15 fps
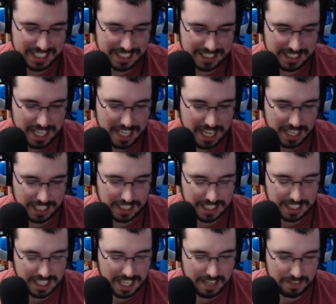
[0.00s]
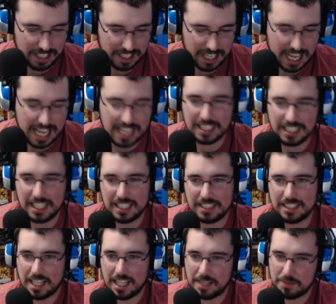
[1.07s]
Yeah, you gave it an 8 last
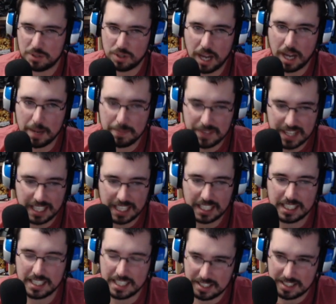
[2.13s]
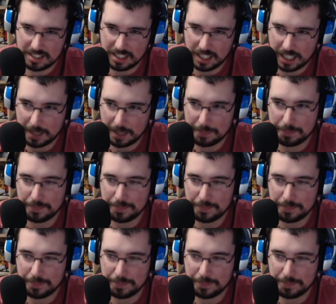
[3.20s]
time. So I'm thinking this time